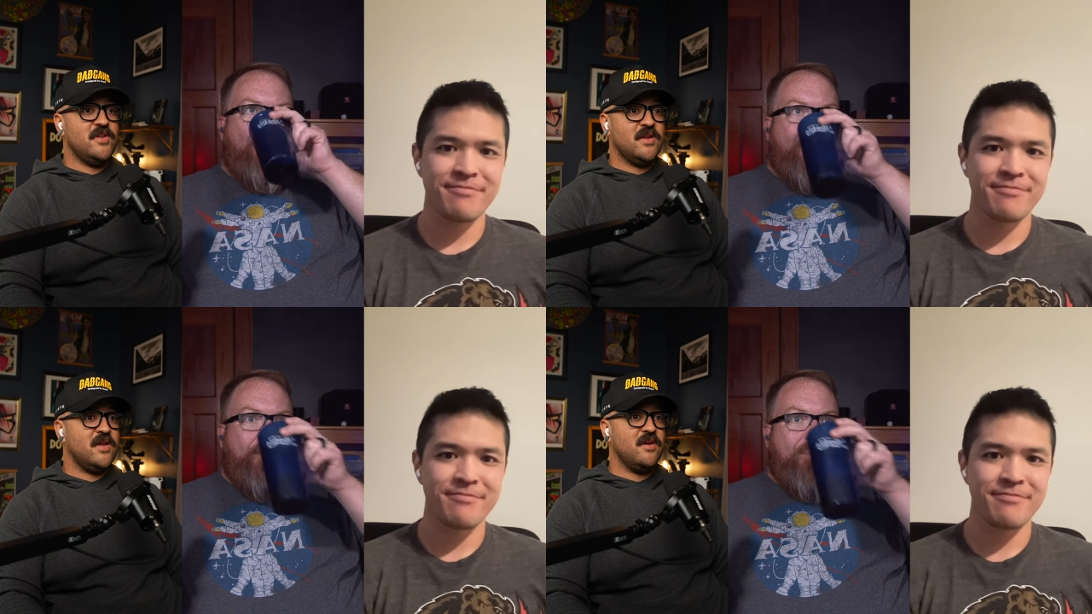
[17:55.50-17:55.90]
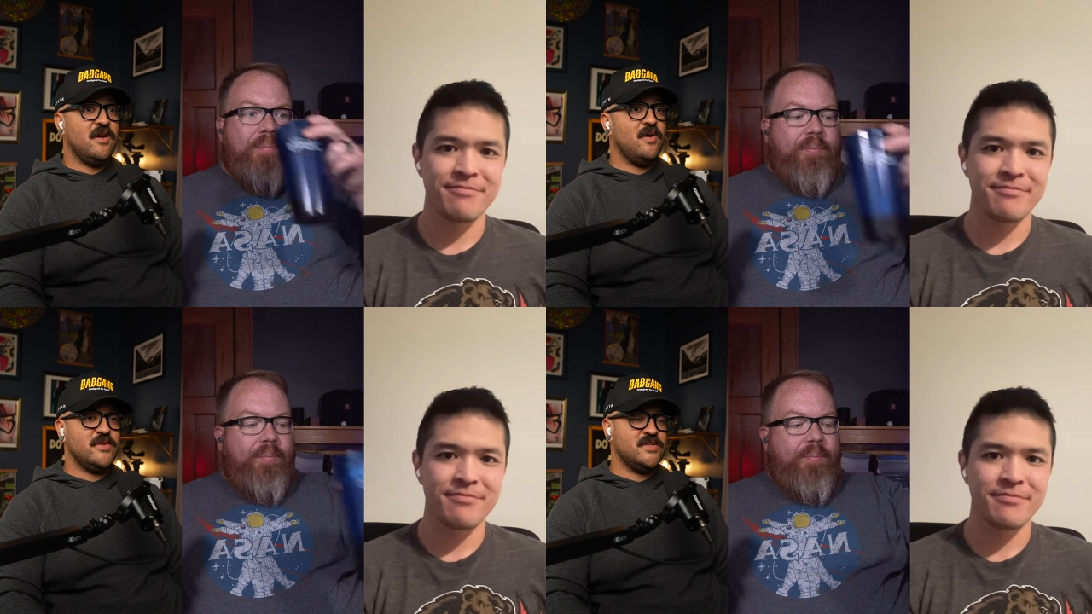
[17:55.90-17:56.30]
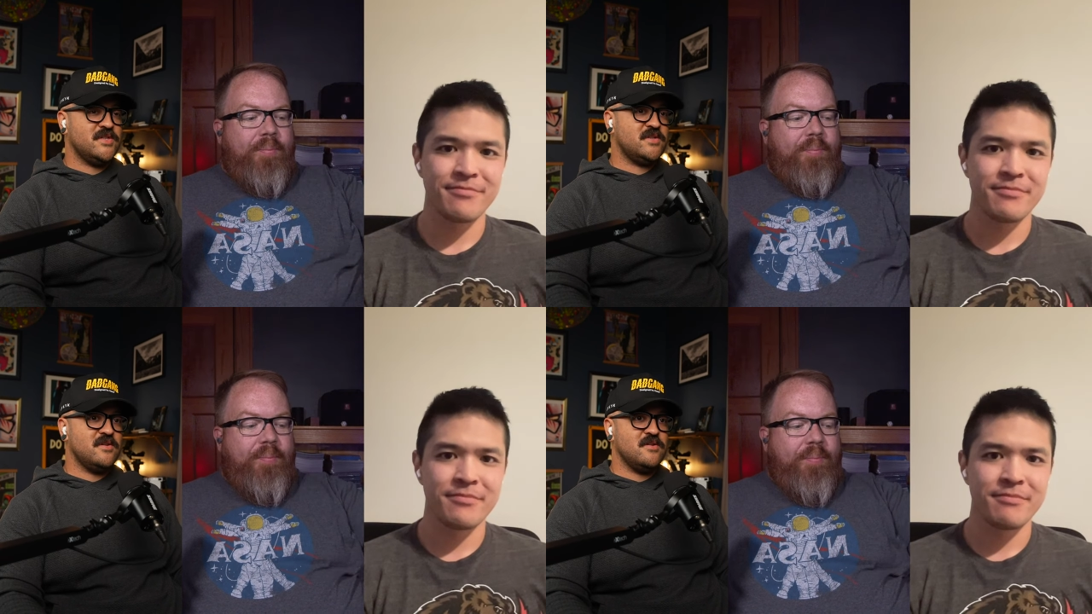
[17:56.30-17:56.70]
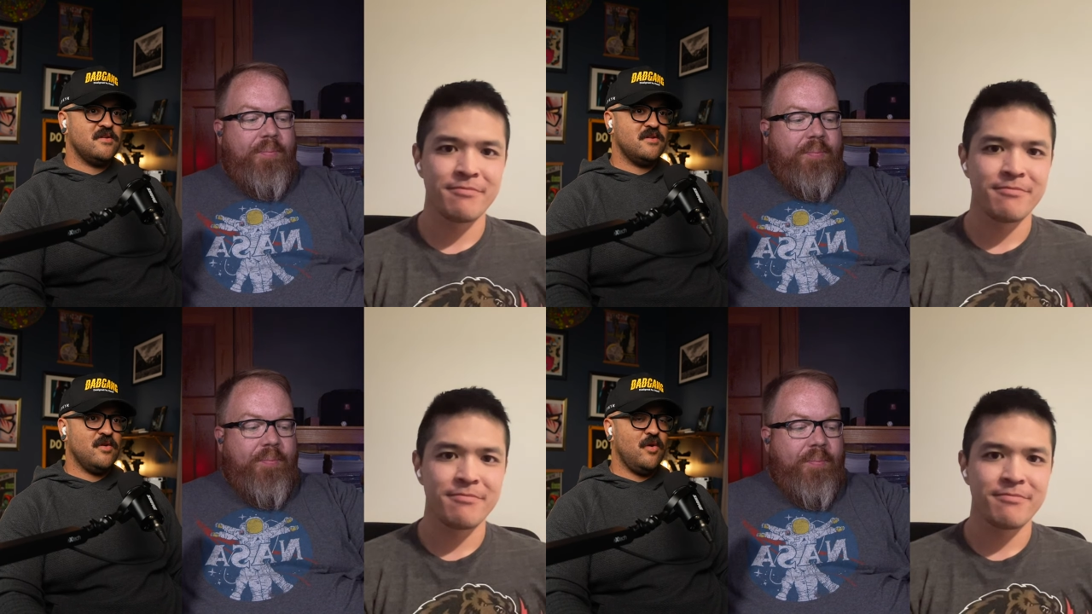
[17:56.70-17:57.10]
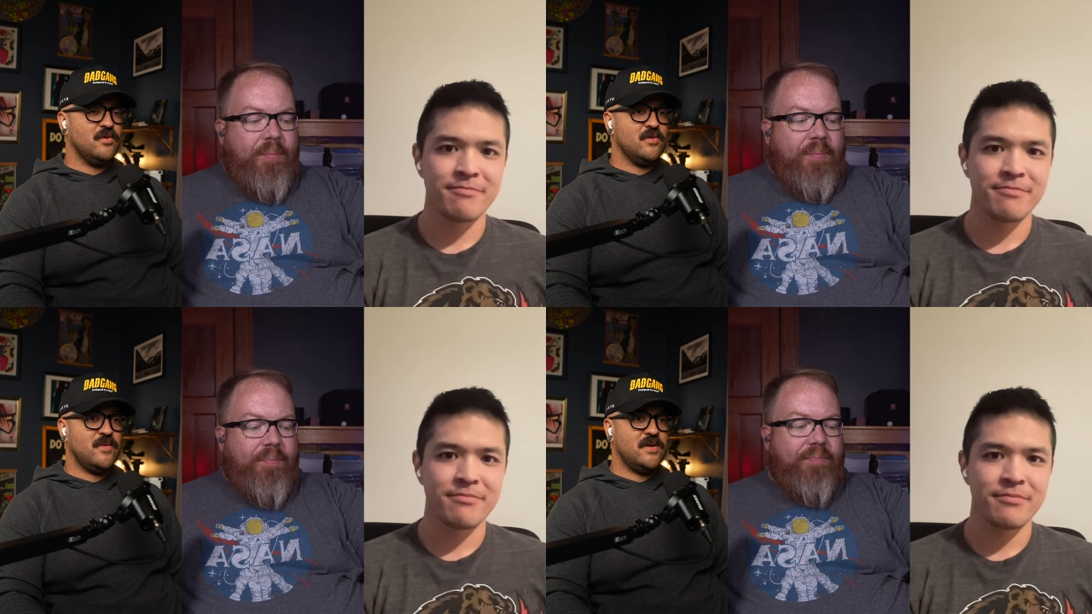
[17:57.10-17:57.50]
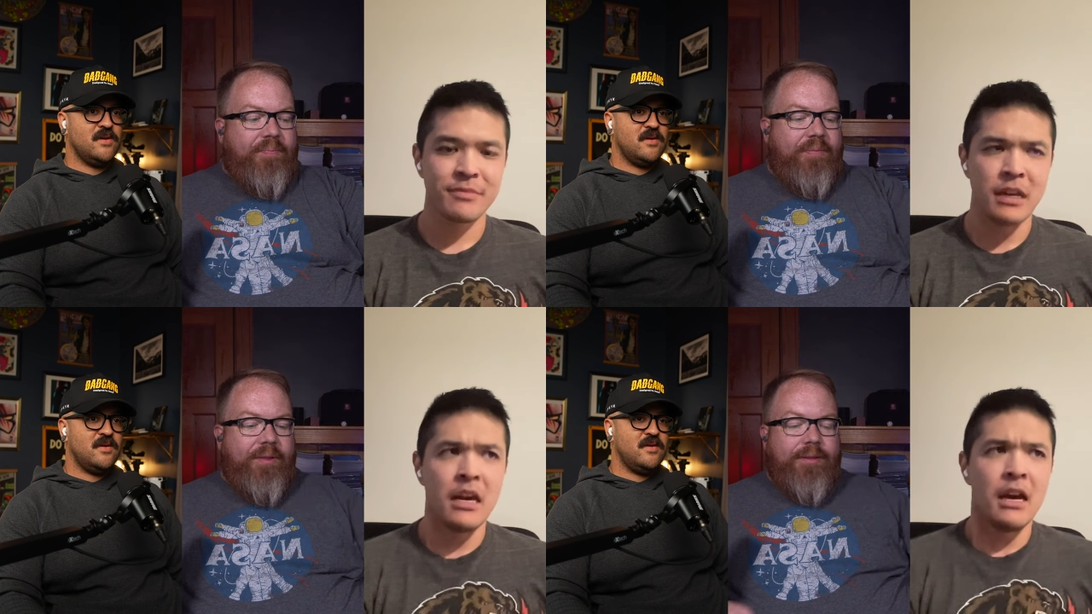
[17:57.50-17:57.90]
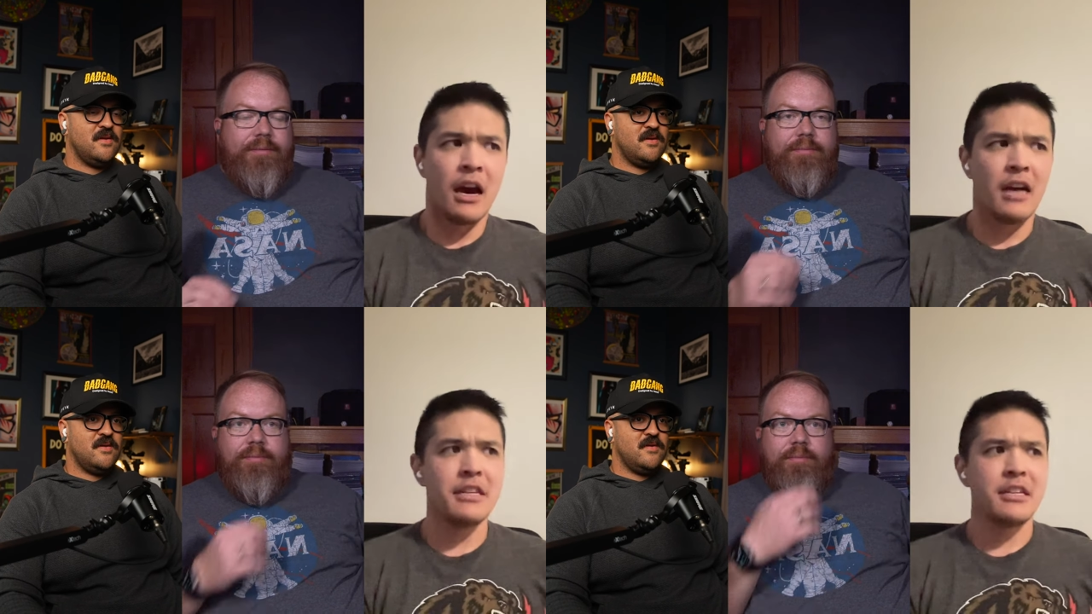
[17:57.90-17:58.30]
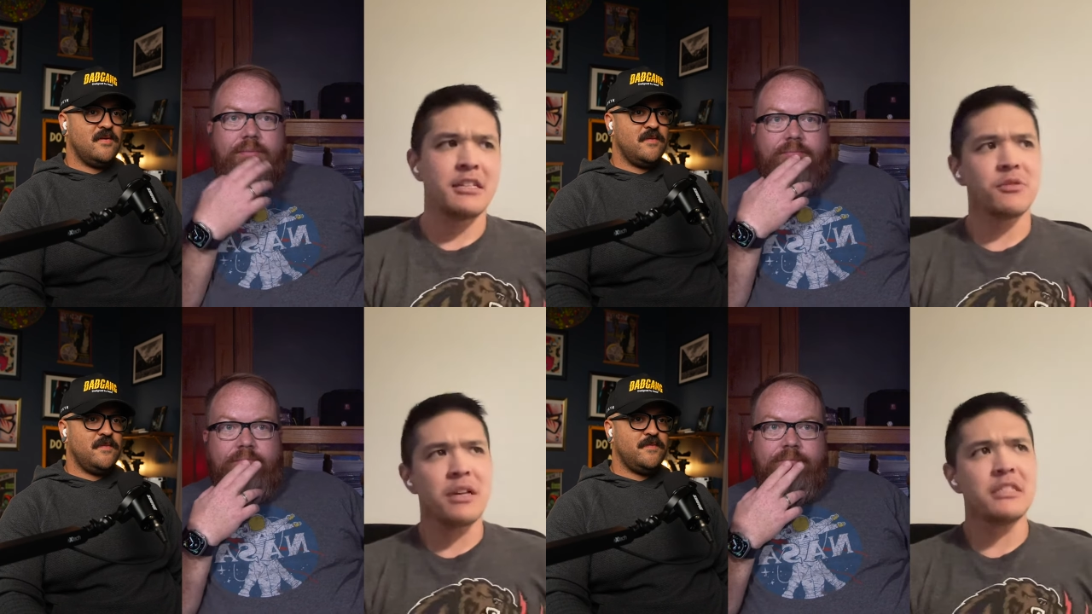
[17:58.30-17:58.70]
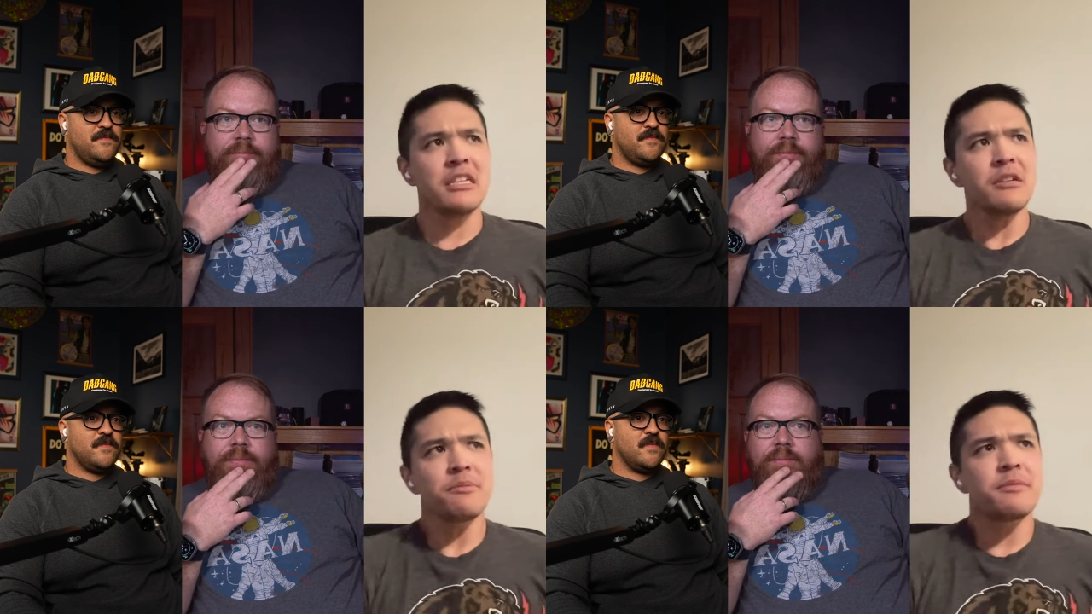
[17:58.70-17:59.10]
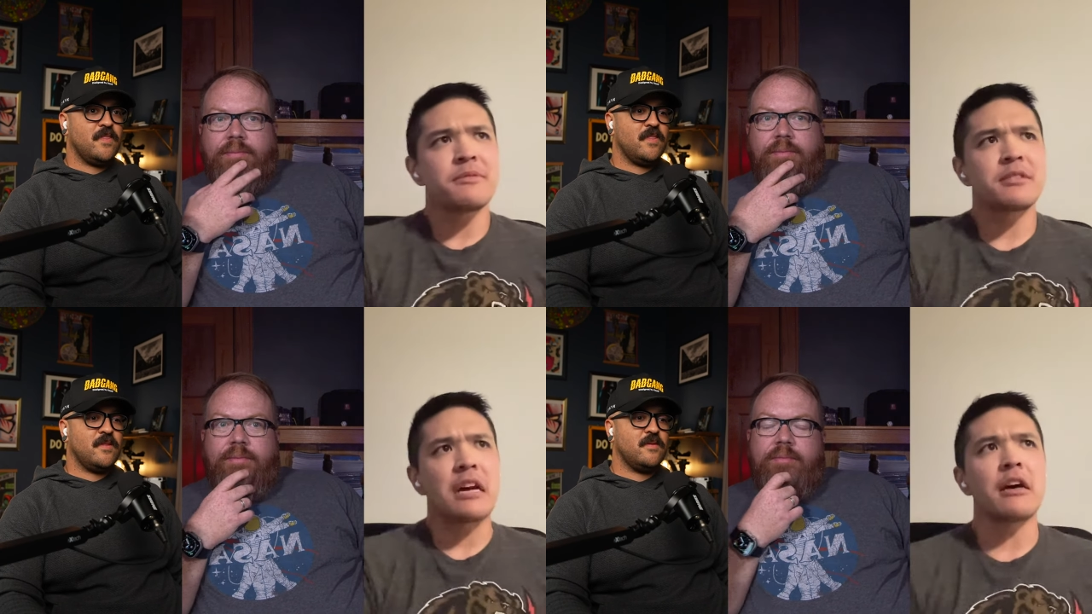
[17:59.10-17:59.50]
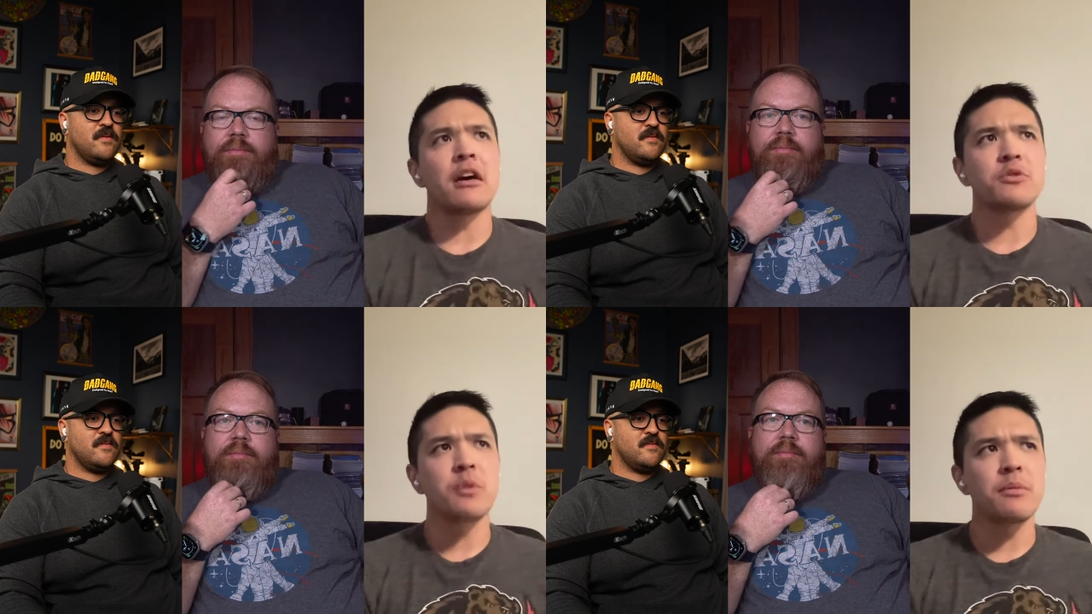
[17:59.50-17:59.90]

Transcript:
Speaker 1: done it at all with just your your older one?
Speaker 2: I did. So I signed up sign, uh,